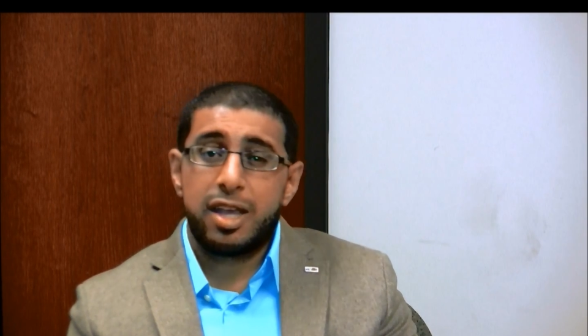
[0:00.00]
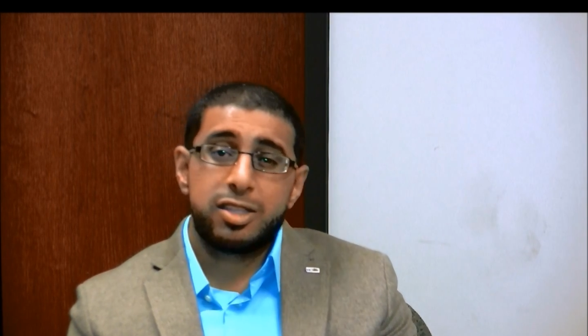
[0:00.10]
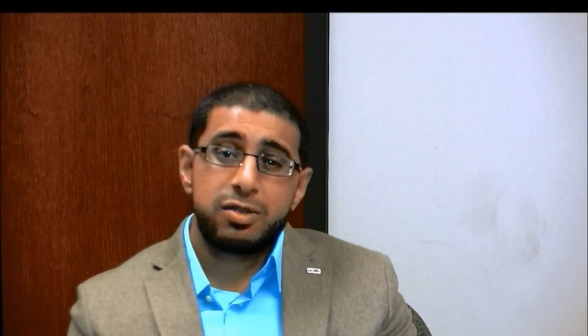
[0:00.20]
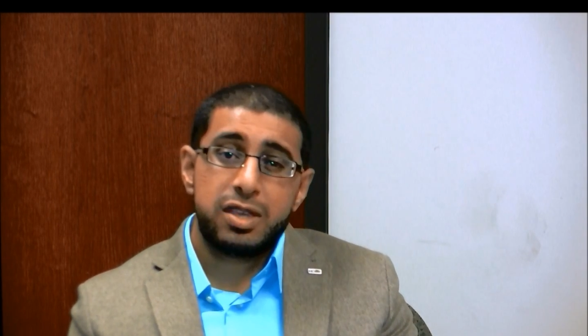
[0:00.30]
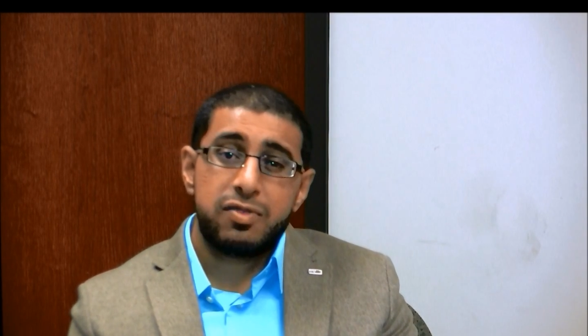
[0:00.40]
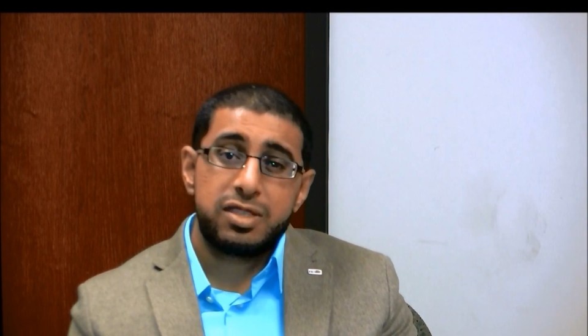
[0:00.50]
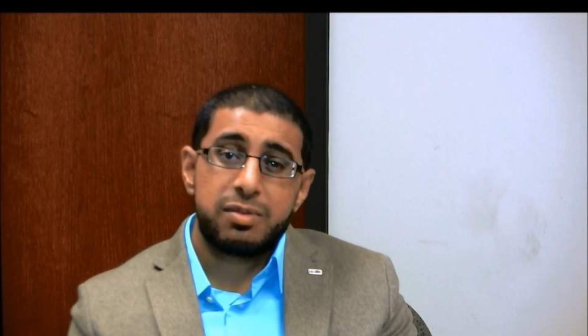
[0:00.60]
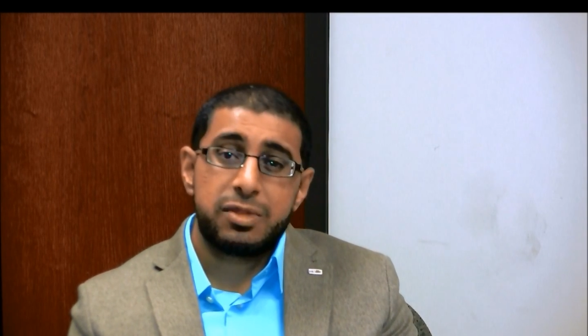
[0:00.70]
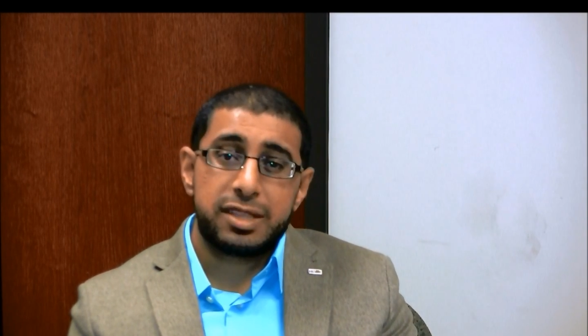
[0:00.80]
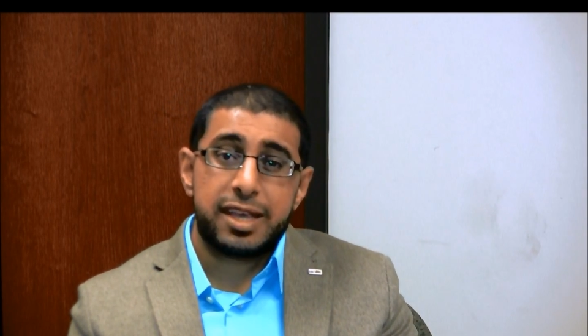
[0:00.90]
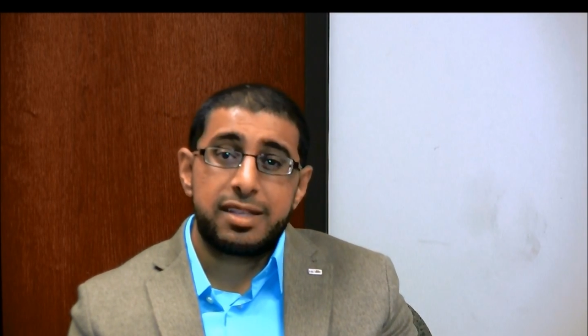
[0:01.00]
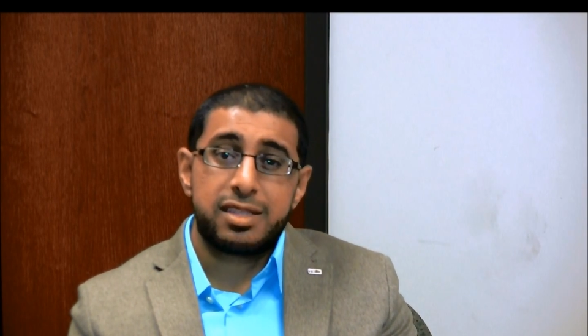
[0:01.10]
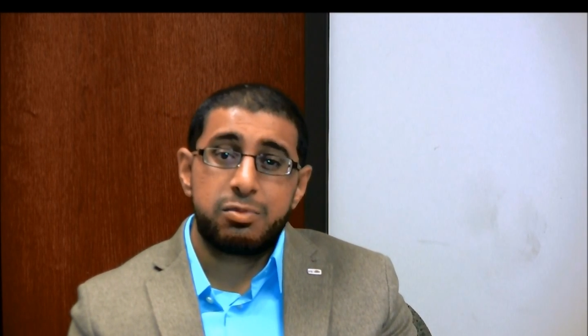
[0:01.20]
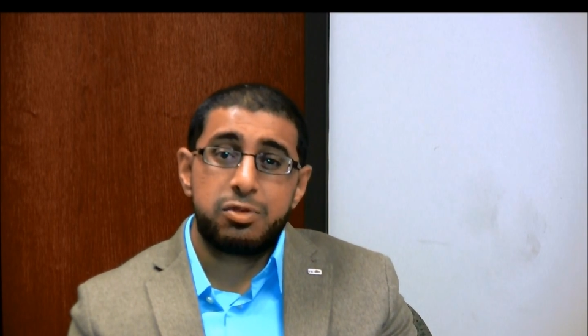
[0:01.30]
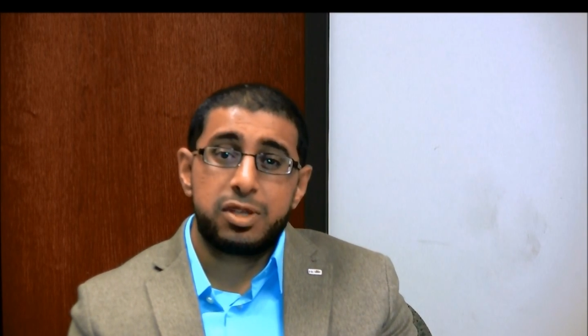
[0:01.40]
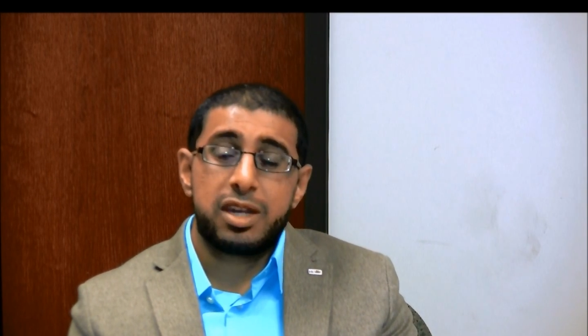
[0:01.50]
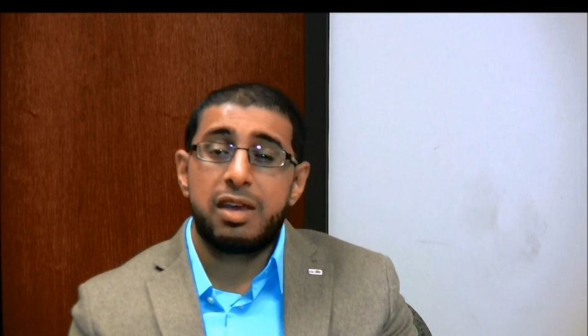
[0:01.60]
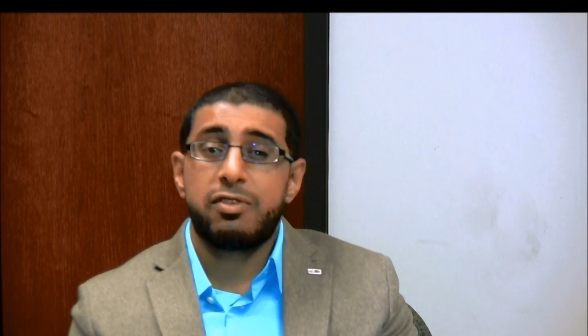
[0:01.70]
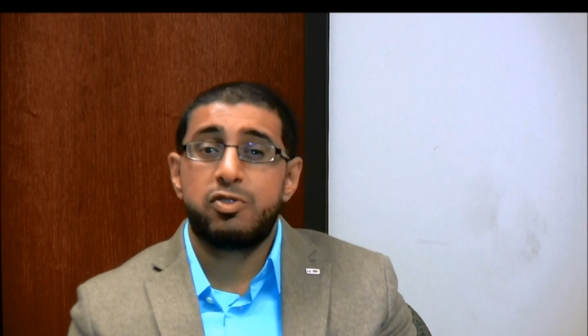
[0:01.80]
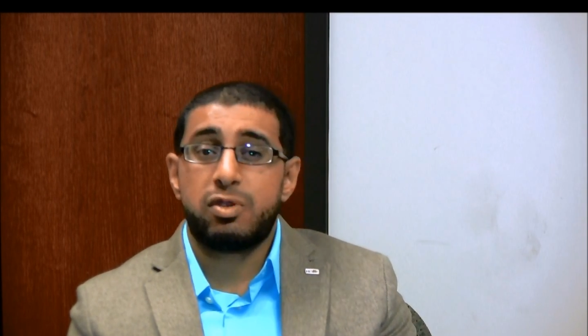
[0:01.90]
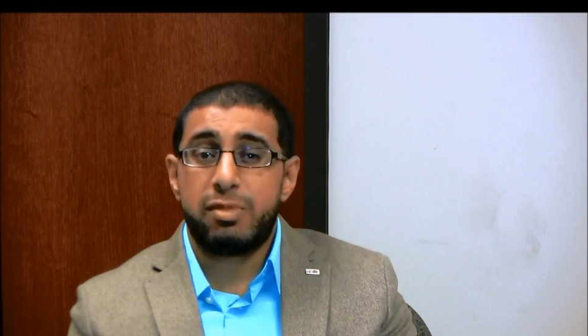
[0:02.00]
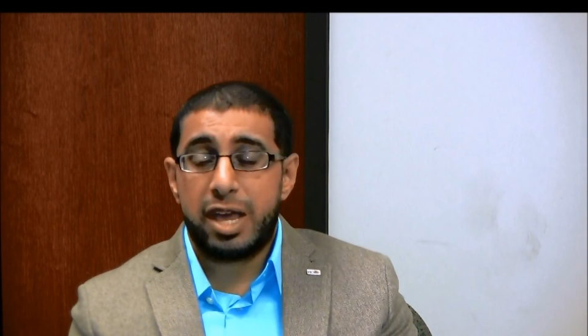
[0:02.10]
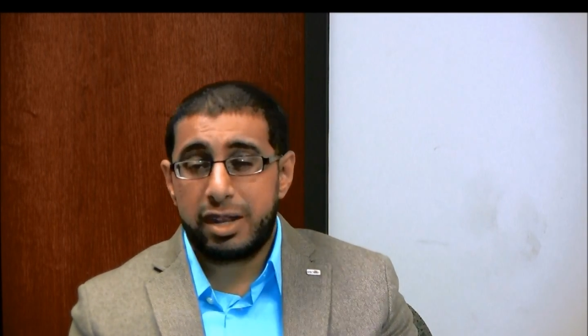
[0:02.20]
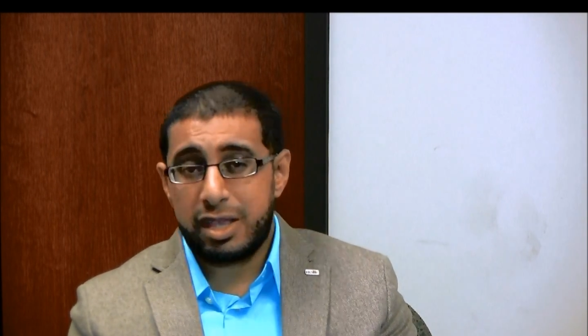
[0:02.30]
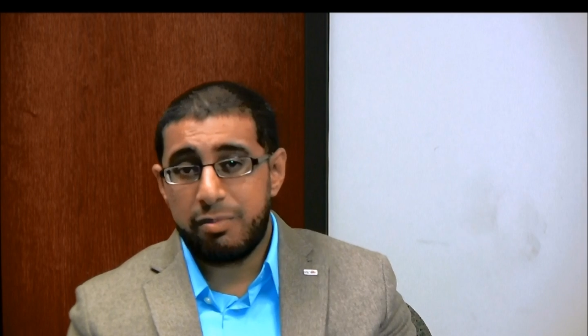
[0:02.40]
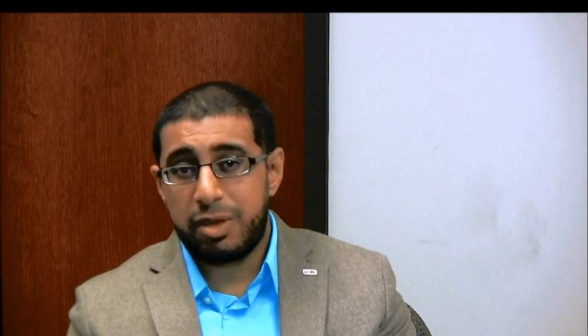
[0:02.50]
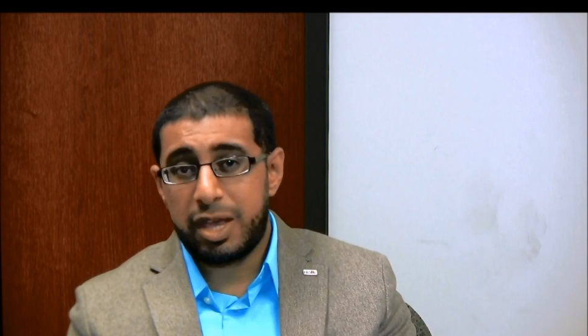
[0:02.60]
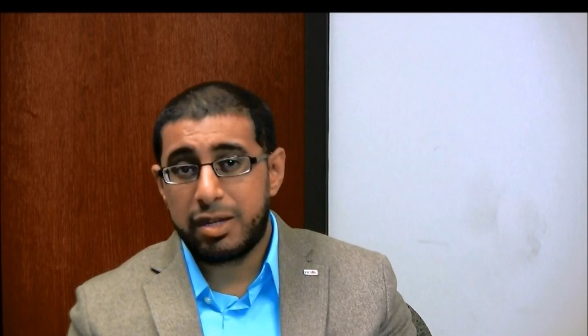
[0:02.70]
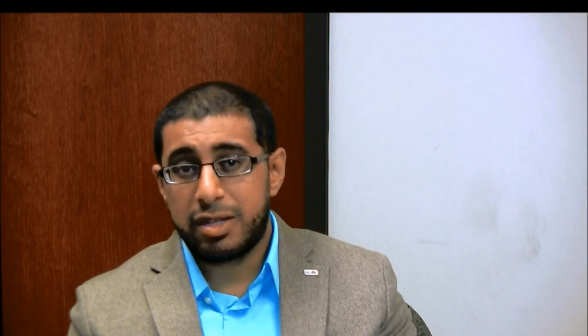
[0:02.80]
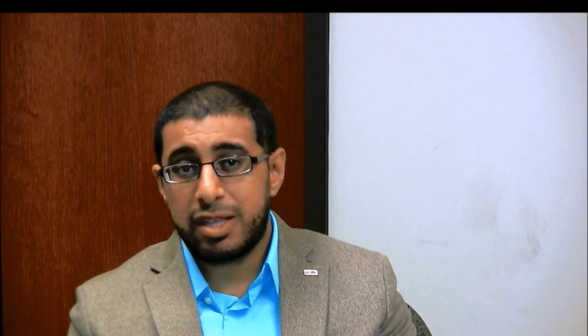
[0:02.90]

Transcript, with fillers: And so even something that simple can have a dramatic impact.